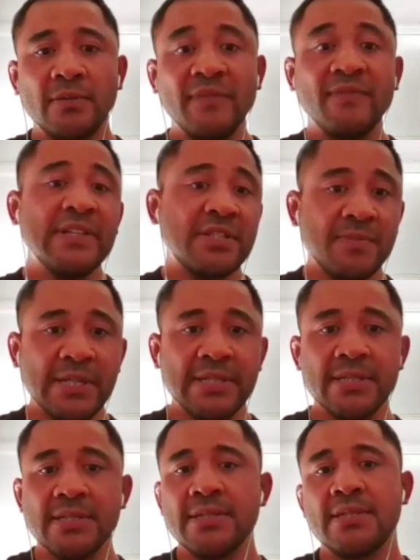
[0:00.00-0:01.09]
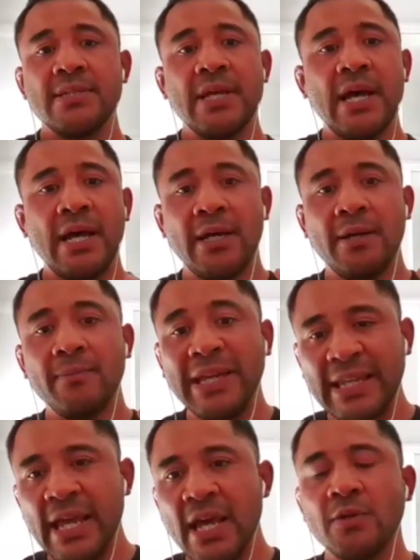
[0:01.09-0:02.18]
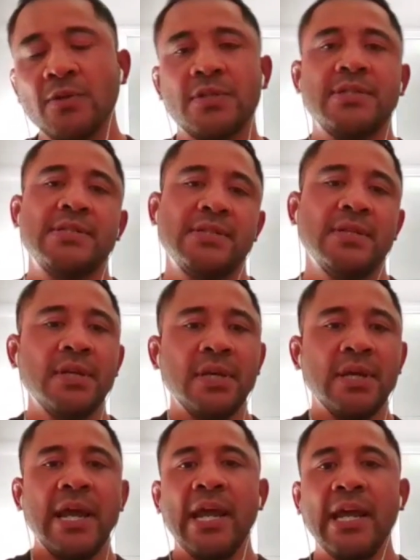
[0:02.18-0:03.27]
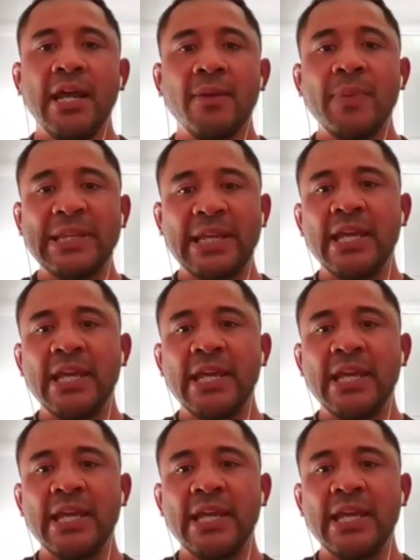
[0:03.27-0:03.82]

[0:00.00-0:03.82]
investments, accounts, but the